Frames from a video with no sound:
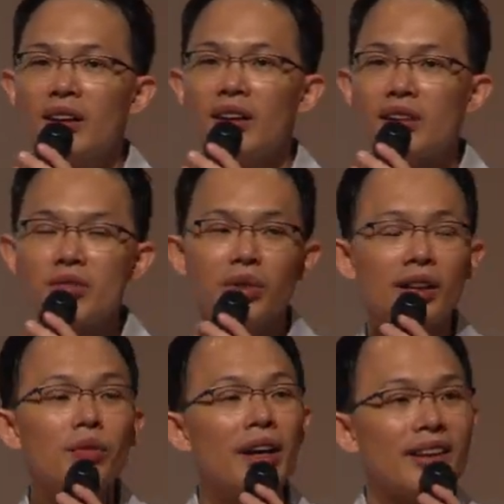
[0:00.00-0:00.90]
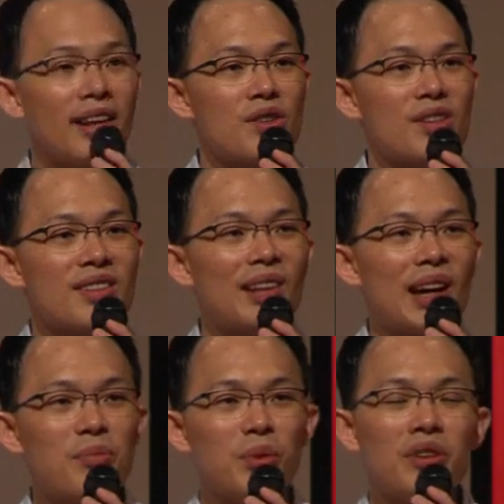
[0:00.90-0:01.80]
it is really quite an anxious
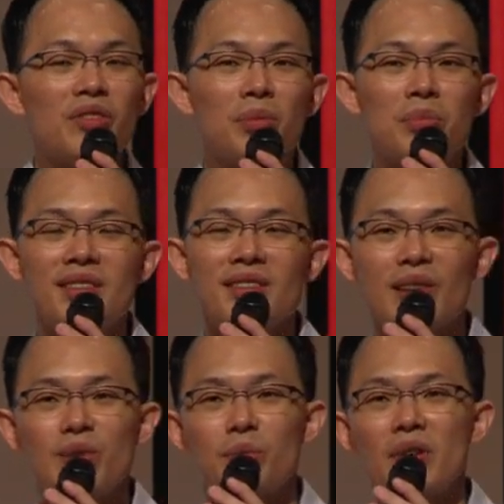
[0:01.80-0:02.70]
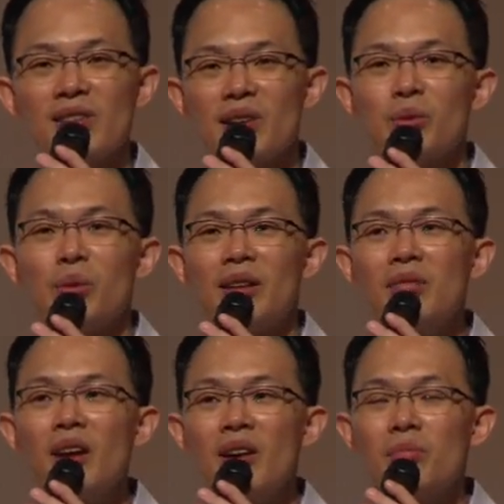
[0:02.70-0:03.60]
time moving from P6 to Sec
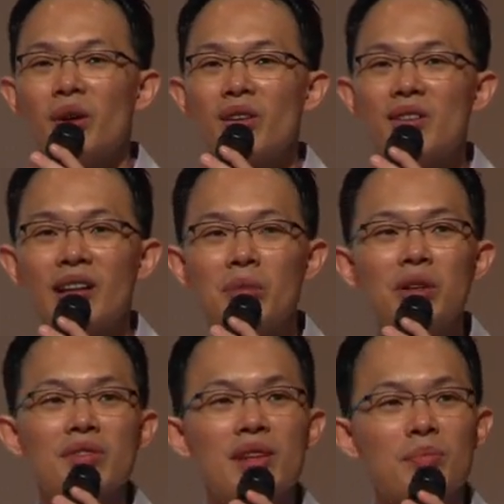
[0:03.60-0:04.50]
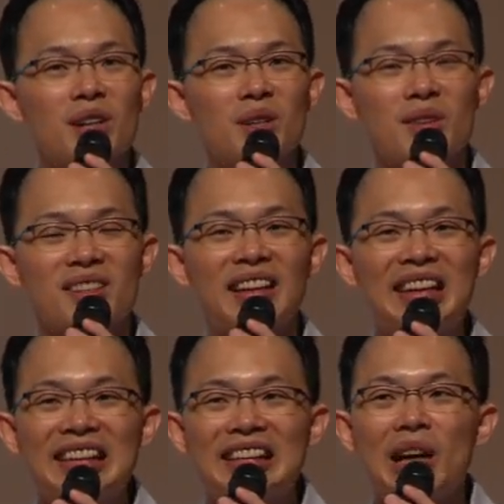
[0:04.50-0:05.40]
1 because the number of subjects will
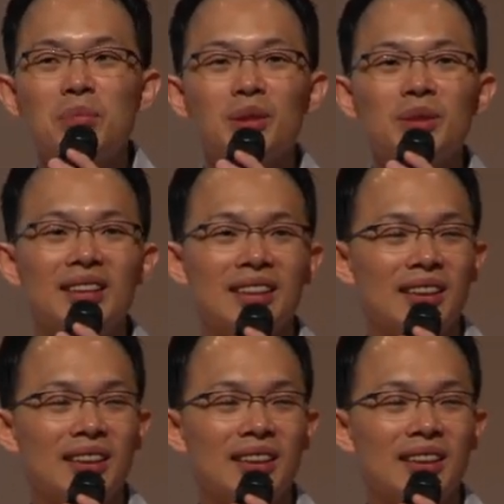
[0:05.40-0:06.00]
suddenly double.